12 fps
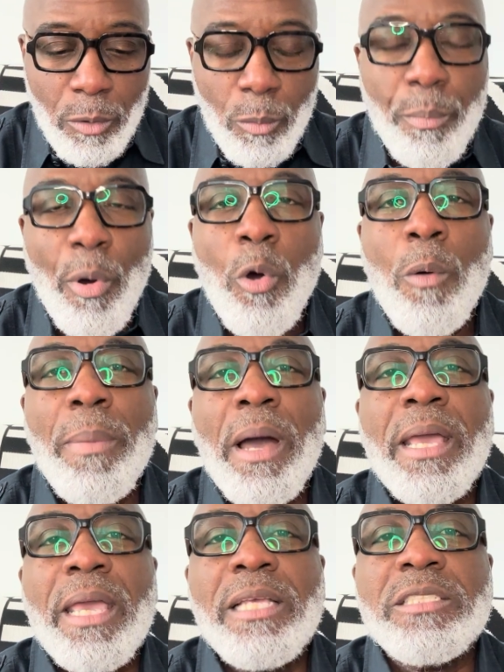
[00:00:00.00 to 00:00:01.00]
born
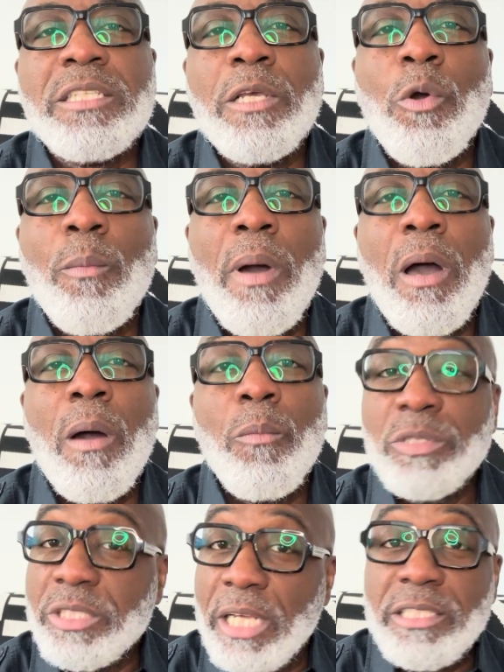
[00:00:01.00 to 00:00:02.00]
by a single mom,
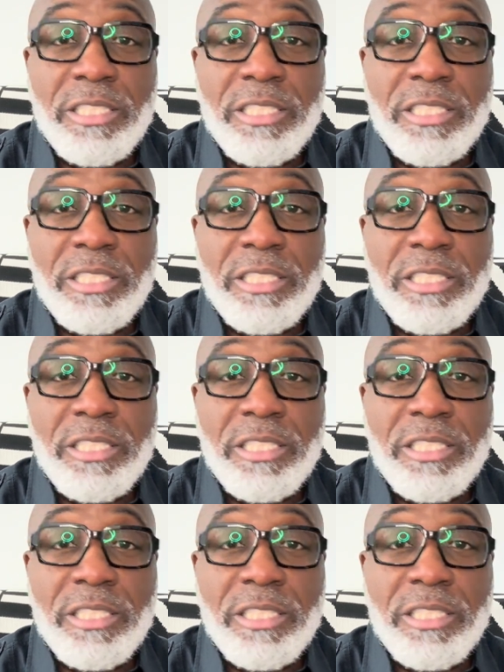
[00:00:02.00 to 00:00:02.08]
which that's